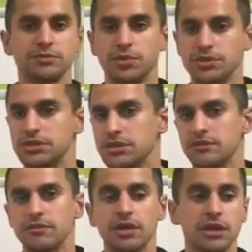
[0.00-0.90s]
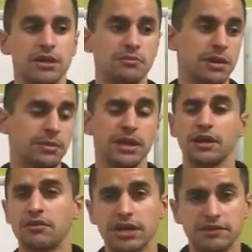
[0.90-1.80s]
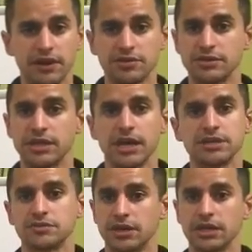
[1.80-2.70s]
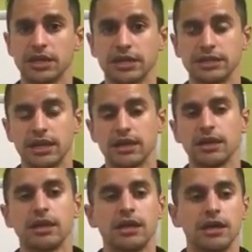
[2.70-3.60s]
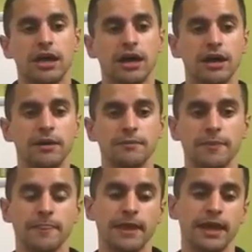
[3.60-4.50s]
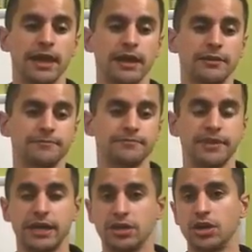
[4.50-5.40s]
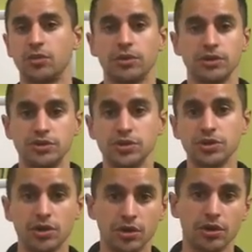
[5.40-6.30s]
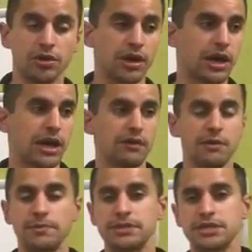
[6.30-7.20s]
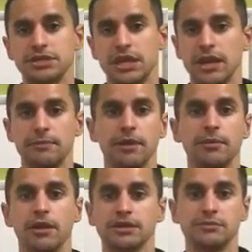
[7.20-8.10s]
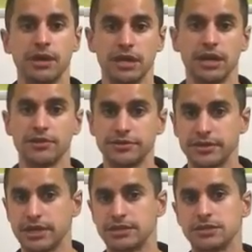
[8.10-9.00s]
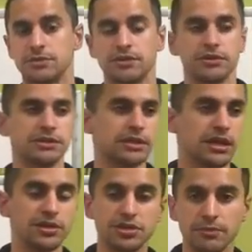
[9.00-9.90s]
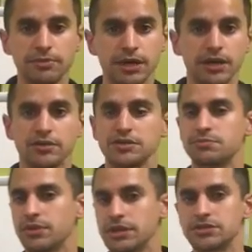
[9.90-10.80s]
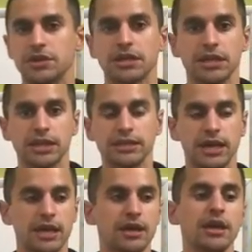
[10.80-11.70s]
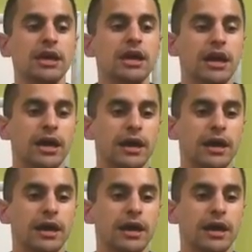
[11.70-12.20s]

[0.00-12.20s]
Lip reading: explosive, maybe not corrective exercise or anything like that. And then, when you do your high repetition, high metabolic demanding exercises, whether it's a lot of jumping or sprints or anything like that,